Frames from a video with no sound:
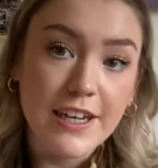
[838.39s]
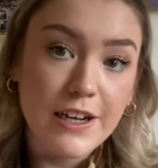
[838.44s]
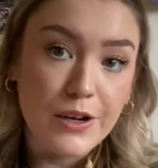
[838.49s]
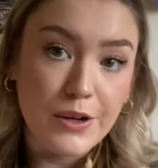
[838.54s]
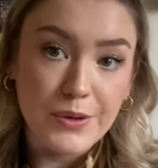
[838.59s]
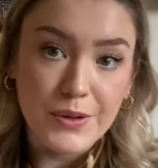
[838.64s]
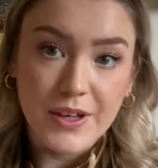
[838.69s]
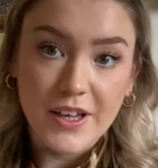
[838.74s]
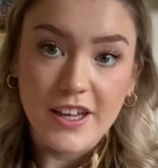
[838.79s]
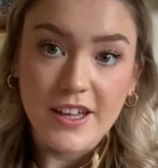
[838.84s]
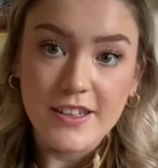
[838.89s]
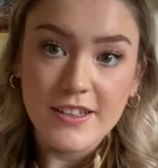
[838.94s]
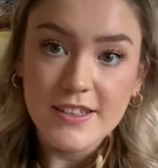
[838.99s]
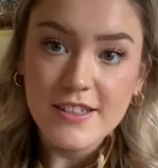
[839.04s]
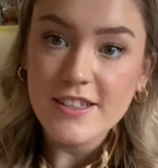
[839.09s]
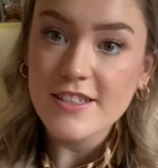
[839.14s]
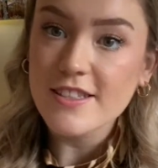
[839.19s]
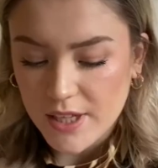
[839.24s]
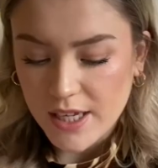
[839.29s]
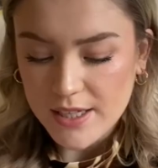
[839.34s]

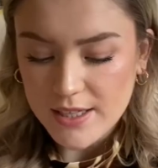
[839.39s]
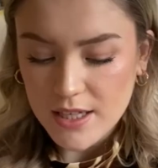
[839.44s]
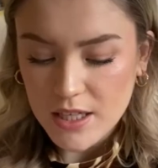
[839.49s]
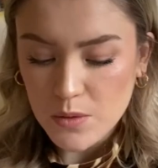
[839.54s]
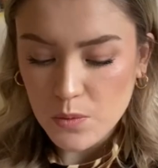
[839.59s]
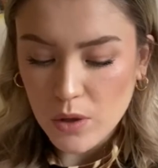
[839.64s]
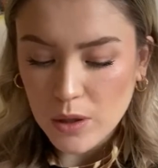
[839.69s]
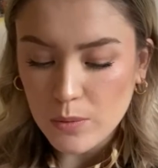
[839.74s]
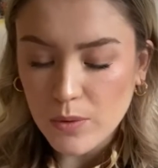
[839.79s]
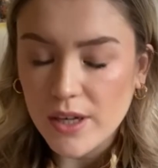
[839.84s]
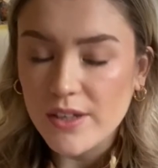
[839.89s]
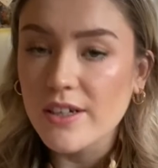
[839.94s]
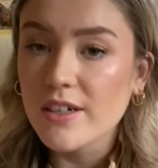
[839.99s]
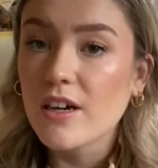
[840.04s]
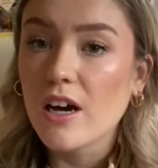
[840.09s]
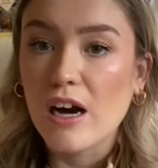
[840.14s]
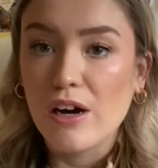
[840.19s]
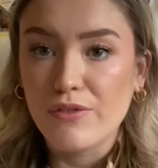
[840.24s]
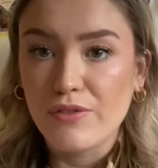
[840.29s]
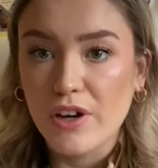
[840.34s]
Lukens. This is one where the
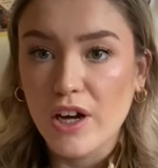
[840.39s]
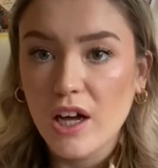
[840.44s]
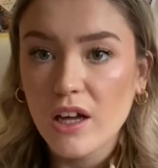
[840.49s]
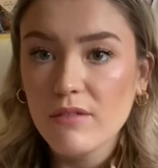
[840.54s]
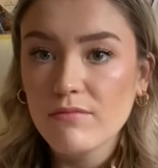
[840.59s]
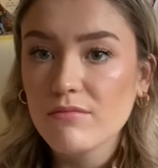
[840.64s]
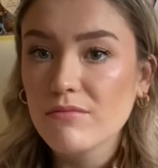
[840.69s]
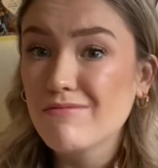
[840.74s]
cover